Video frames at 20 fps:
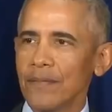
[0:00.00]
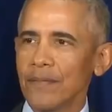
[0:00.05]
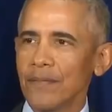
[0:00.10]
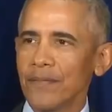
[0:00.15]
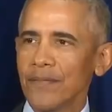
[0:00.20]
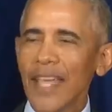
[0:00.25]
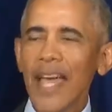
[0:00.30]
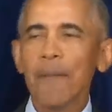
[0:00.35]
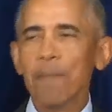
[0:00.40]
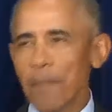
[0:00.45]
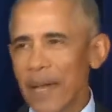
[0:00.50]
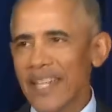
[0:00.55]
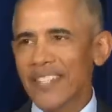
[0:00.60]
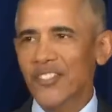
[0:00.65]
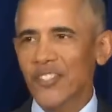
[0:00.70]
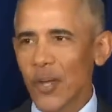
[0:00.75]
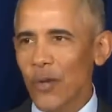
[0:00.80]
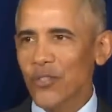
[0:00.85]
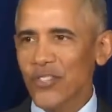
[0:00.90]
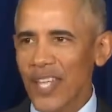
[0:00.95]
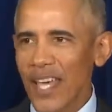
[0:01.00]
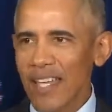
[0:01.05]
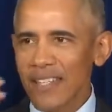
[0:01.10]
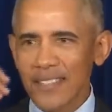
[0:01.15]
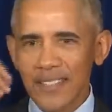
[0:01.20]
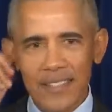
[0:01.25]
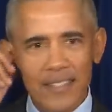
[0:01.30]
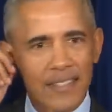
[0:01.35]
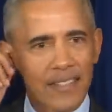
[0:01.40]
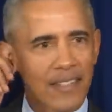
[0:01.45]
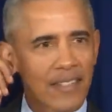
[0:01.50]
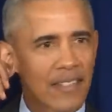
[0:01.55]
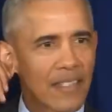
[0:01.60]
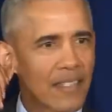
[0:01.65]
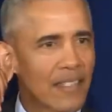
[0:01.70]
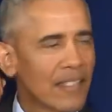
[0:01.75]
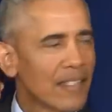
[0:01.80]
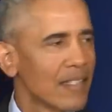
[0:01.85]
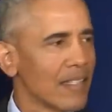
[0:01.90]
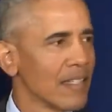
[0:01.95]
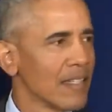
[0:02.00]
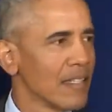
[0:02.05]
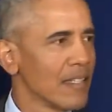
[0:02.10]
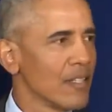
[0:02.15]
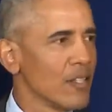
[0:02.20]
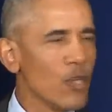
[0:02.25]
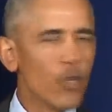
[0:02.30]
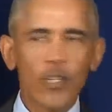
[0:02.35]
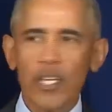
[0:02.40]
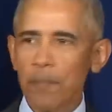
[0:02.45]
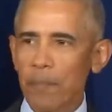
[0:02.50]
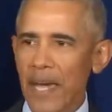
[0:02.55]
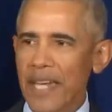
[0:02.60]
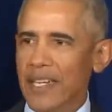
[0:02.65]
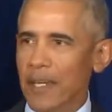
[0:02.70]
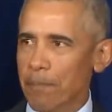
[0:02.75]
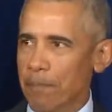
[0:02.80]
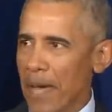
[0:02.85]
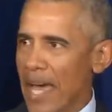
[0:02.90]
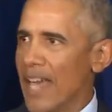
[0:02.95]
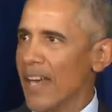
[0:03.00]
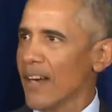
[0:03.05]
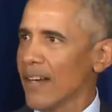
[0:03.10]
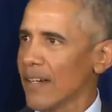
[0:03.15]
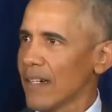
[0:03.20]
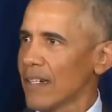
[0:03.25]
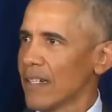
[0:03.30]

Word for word: That makes no sense. You can make it better.